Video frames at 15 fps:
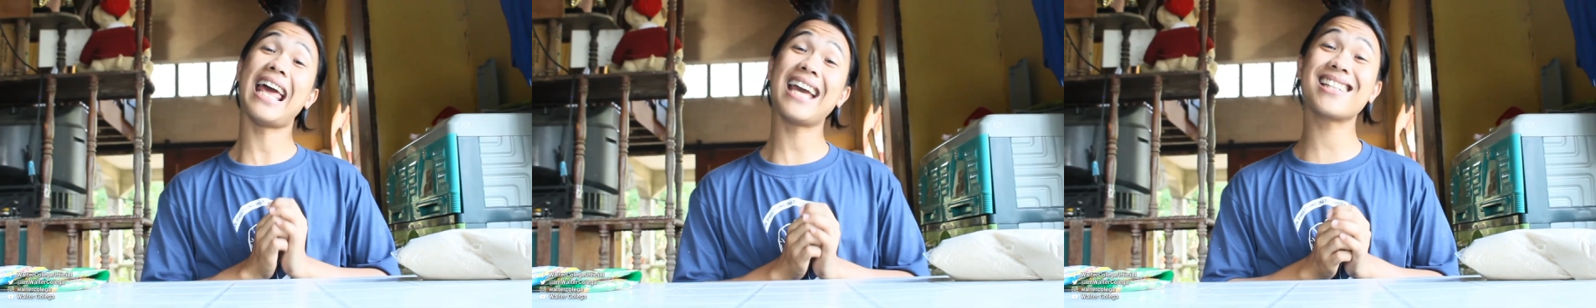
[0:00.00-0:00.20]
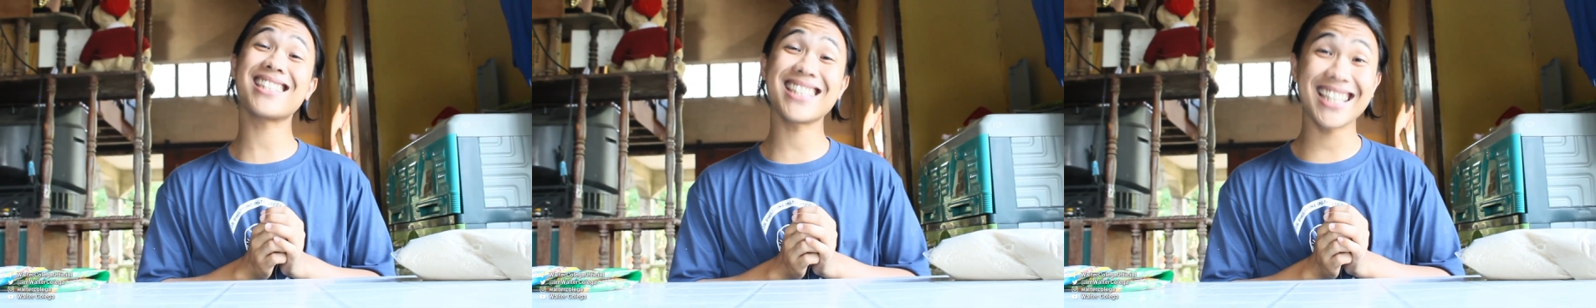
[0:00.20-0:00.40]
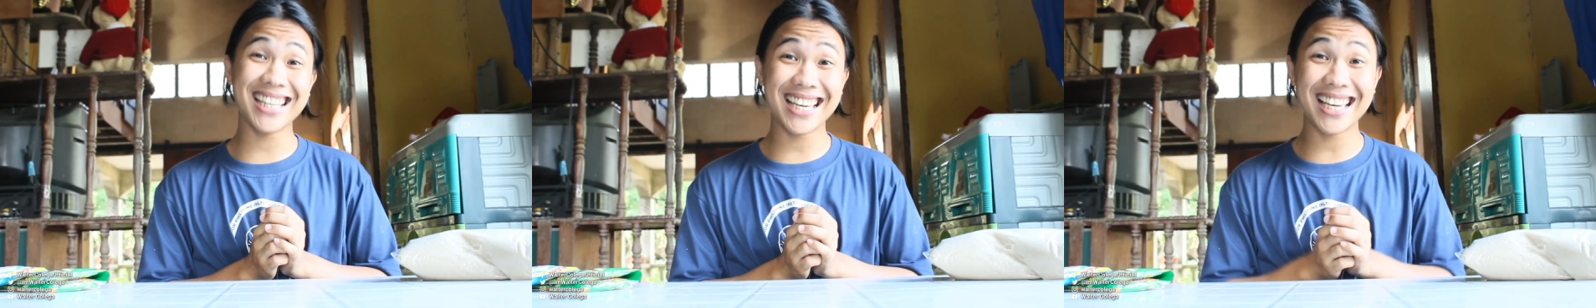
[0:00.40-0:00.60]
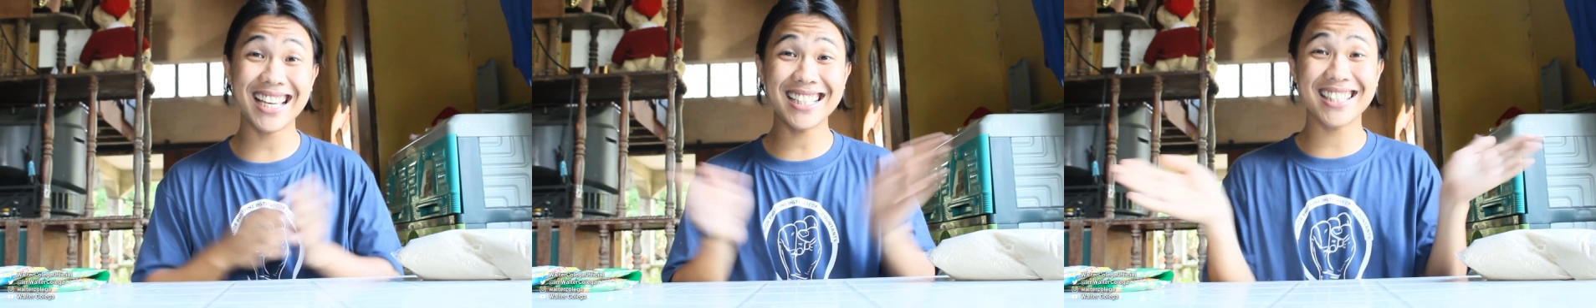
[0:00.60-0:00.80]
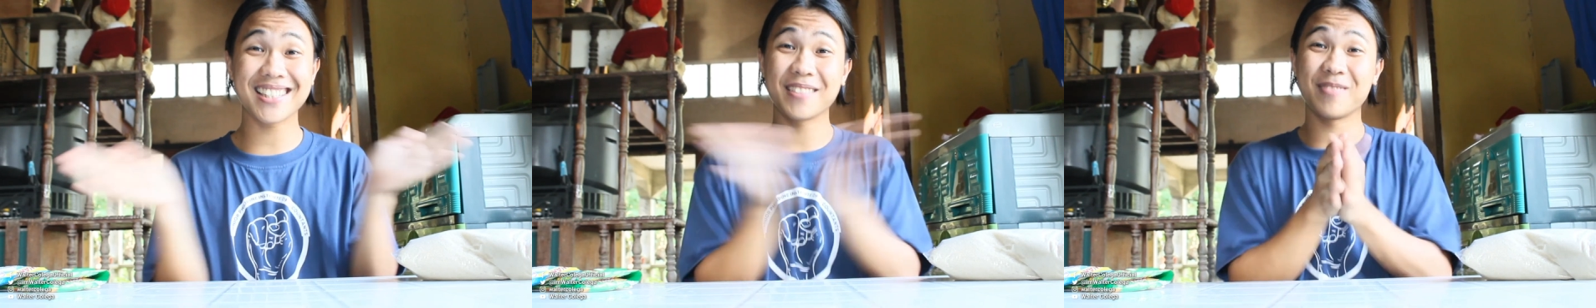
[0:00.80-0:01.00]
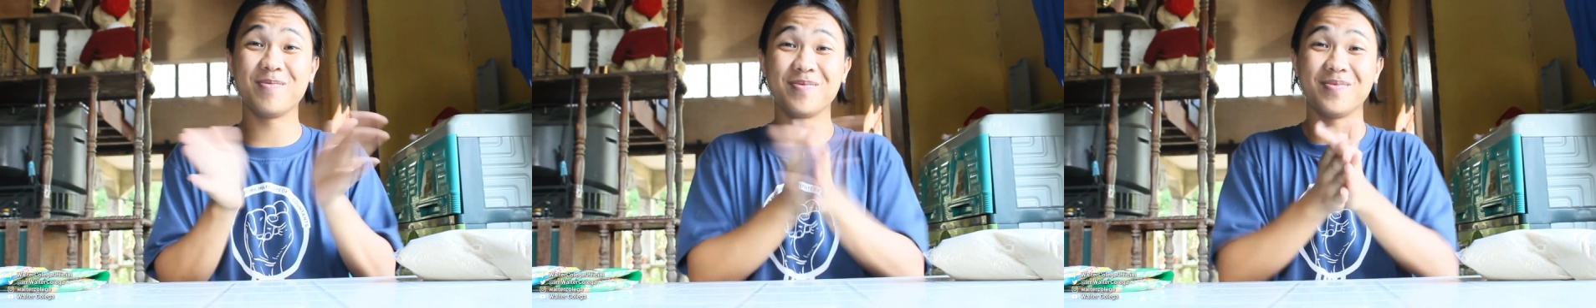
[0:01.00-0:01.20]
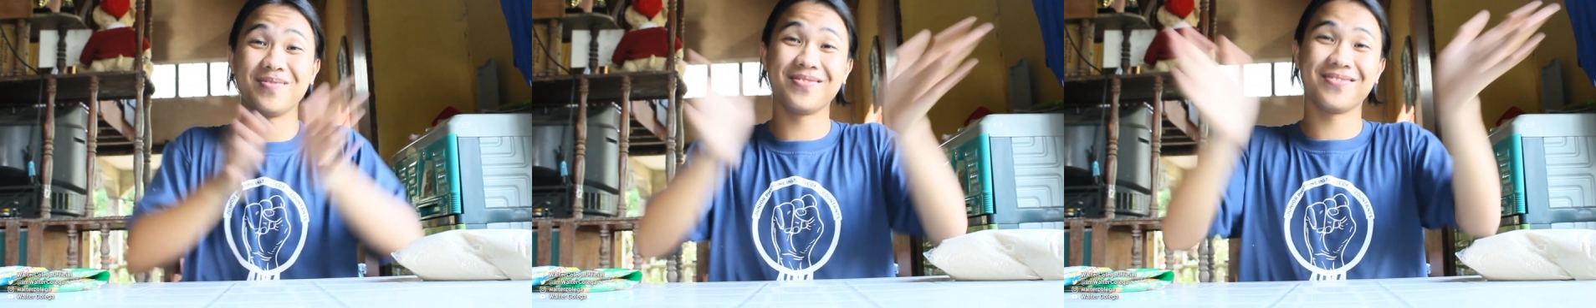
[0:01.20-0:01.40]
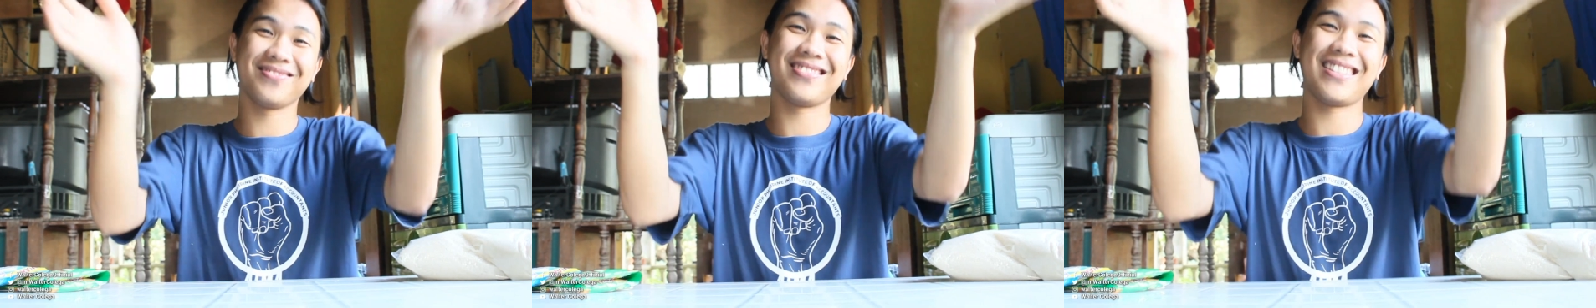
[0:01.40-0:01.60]
Next is...
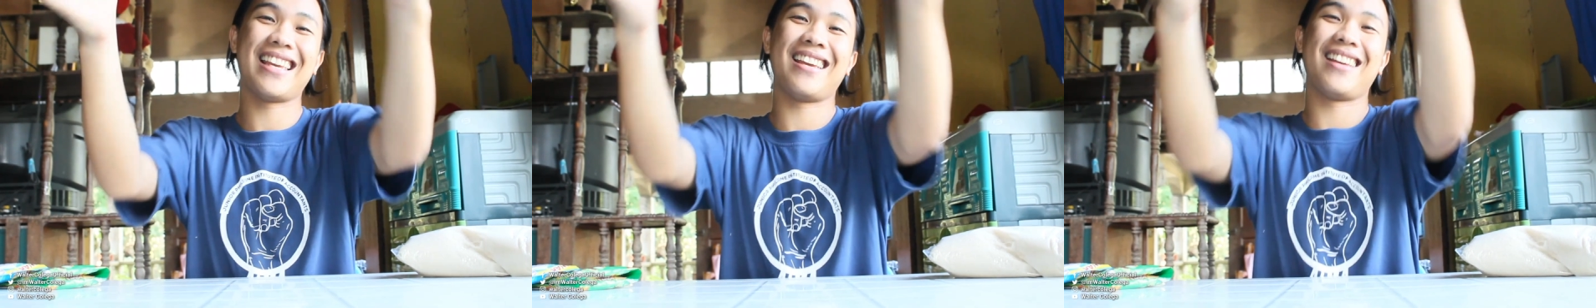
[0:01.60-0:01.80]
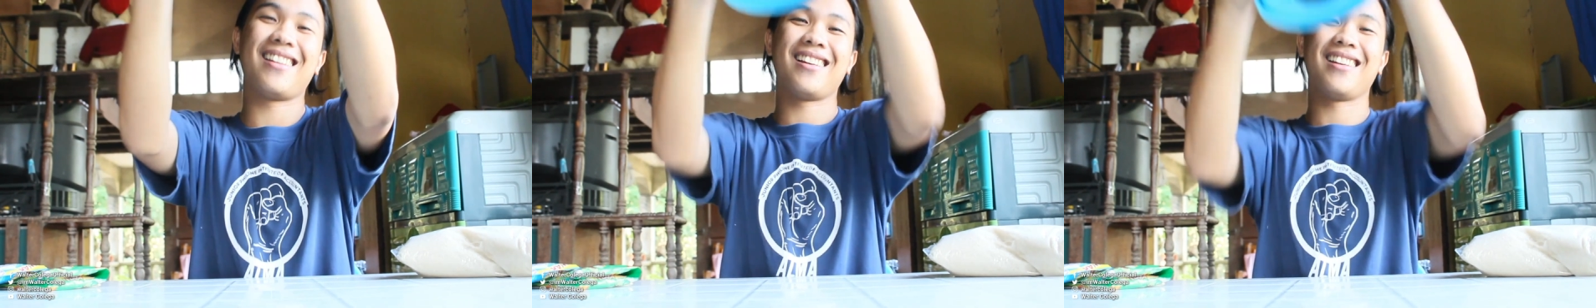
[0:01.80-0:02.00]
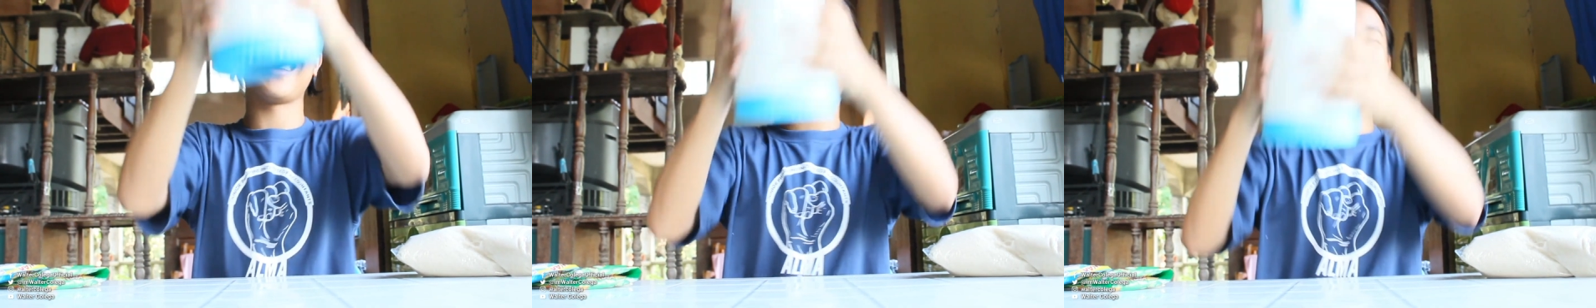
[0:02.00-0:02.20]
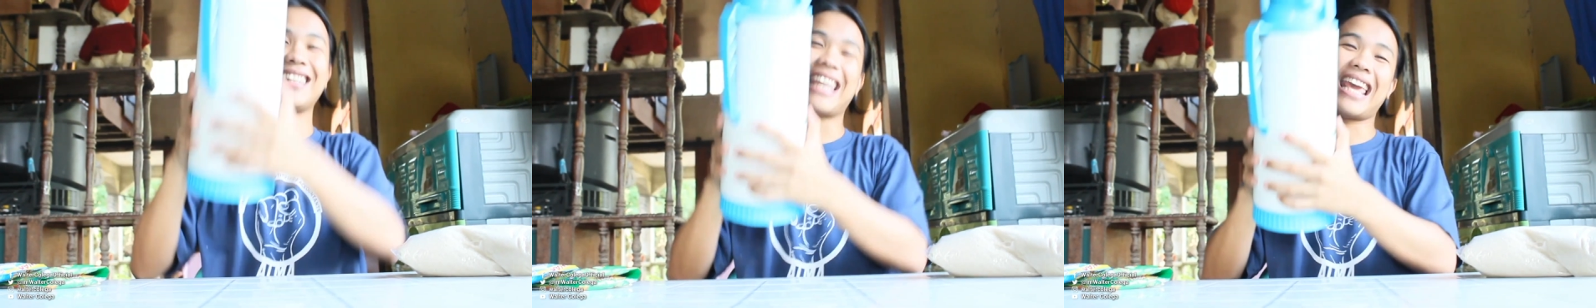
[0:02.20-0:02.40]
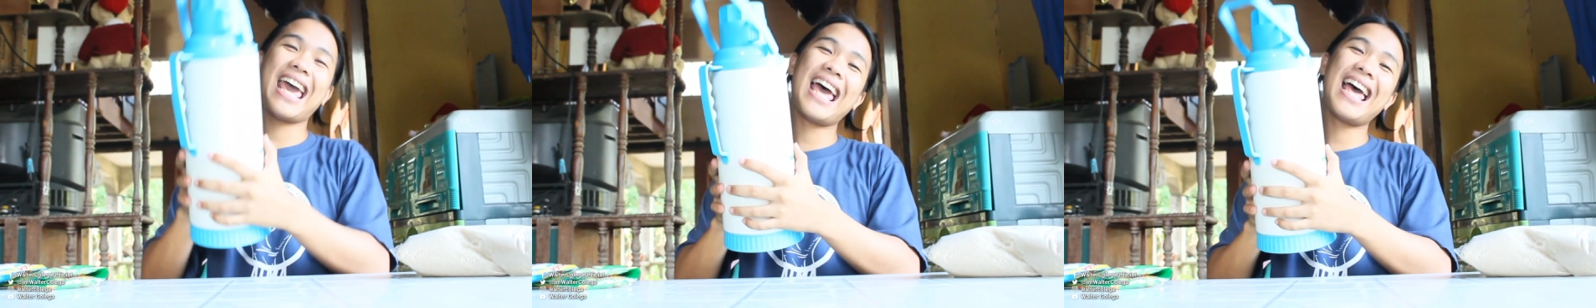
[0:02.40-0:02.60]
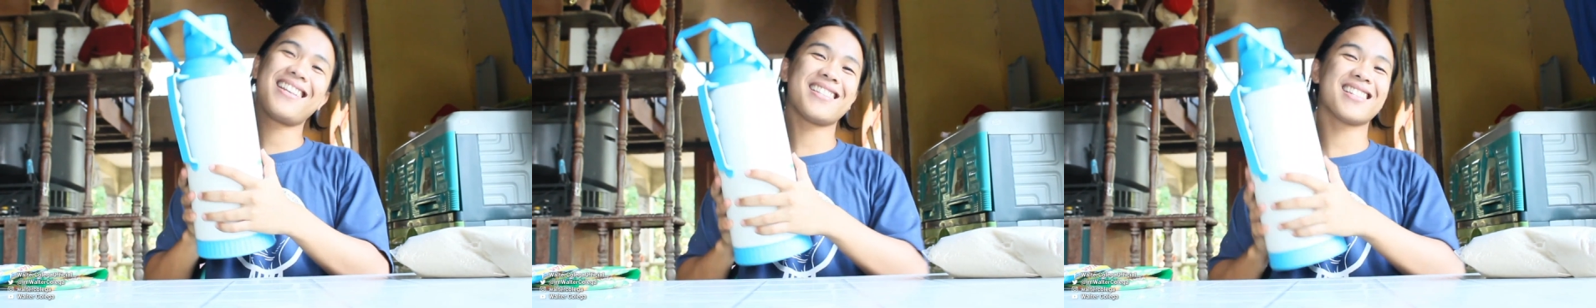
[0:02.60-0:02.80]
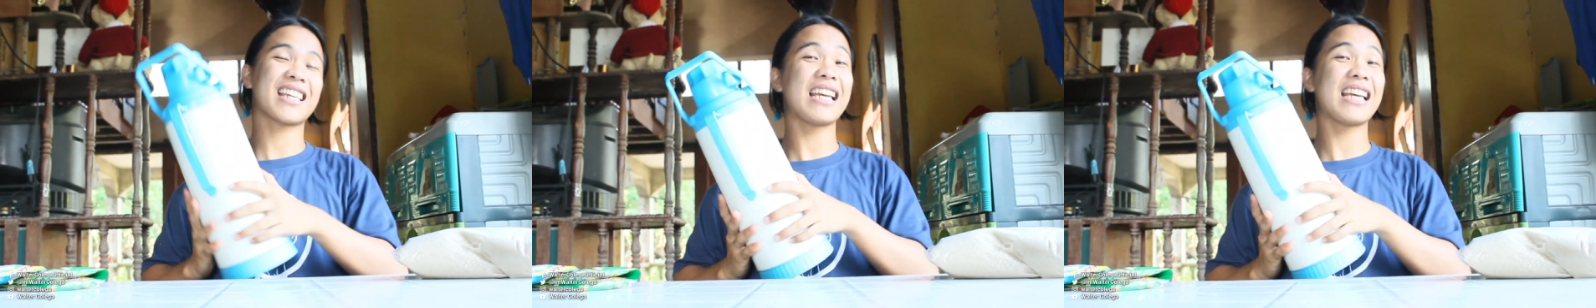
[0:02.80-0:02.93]
Yes!